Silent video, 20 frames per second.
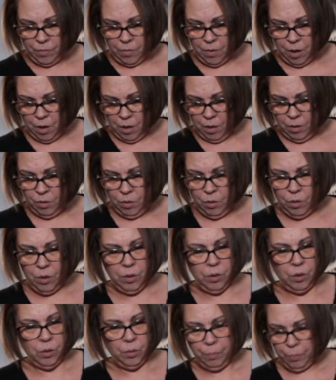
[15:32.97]
All right, do the
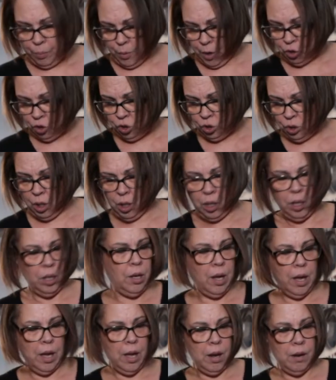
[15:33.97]
little brush thing
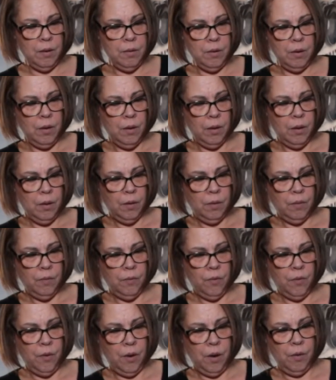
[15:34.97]
again.
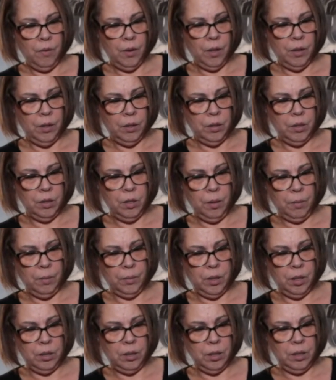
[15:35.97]
And this is
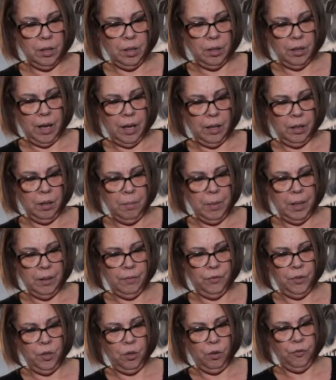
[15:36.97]
the
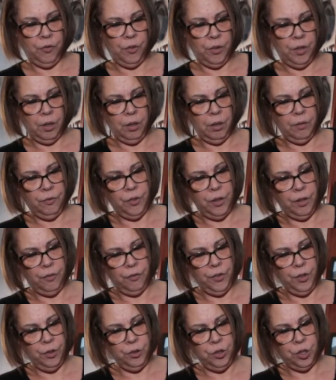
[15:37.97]
element, you know, for the
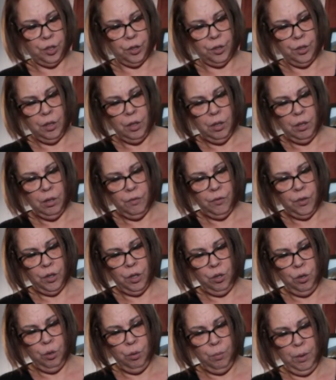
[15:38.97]
filter, for
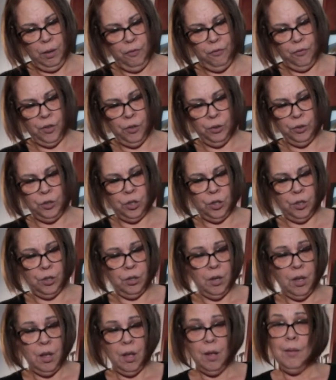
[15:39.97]
the UV filter.
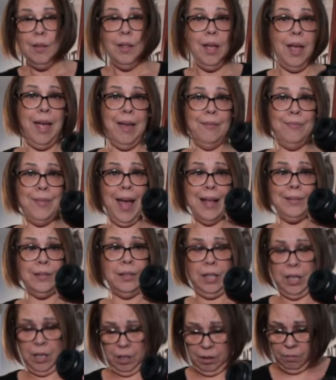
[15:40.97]
And
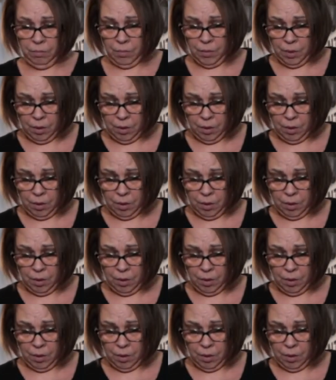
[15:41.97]
that's it.